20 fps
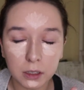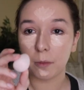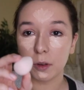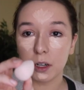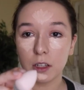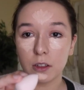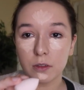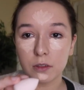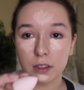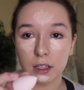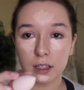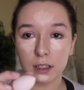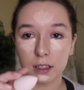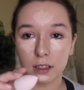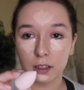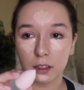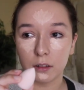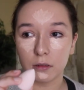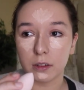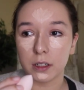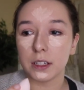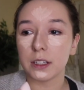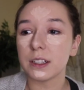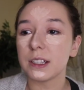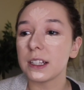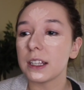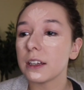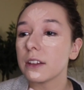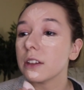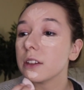I'm gonna use this little one and
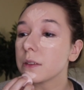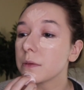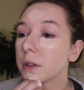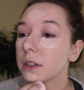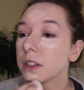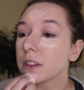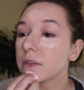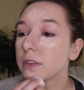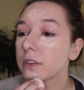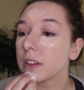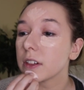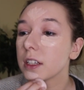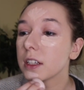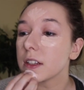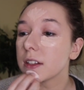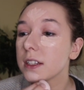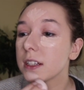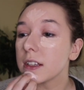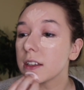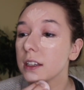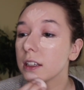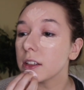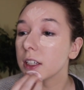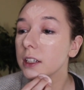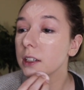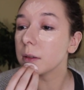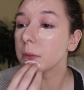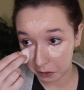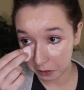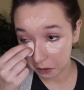see how this works for
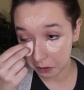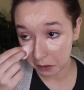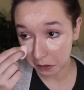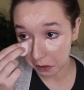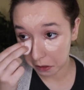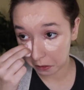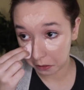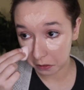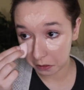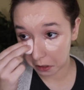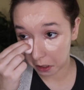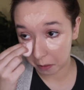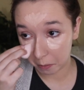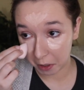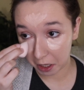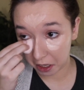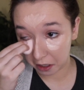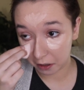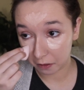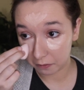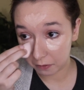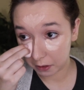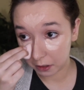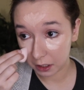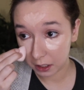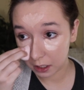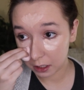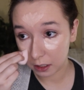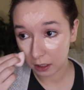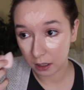concealer. This concealer's not bad. I feel
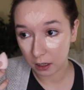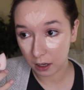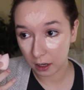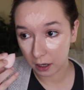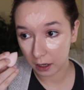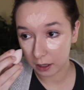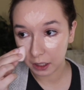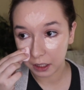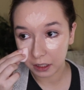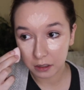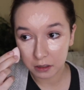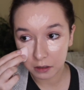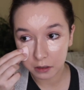like it got like